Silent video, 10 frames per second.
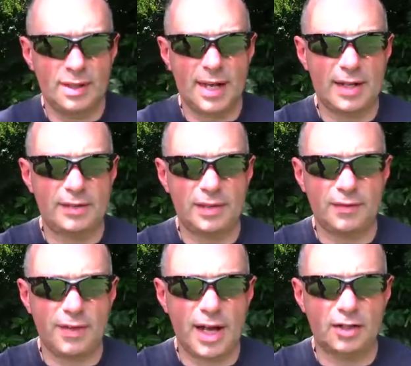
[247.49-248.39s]
That's
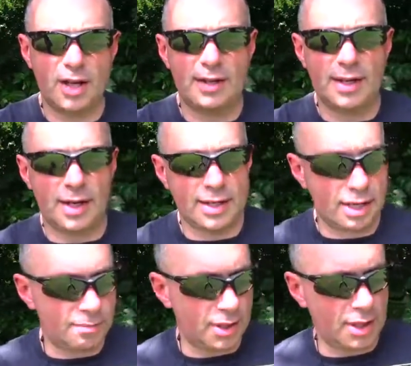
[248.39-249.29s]
the flashlight that I
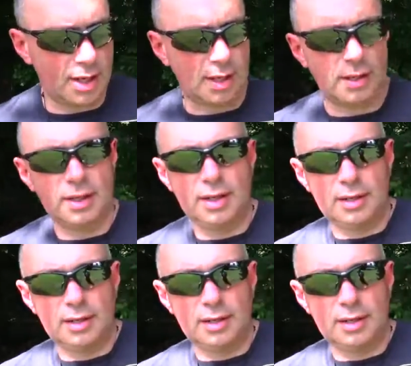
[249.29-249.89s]
keep in there.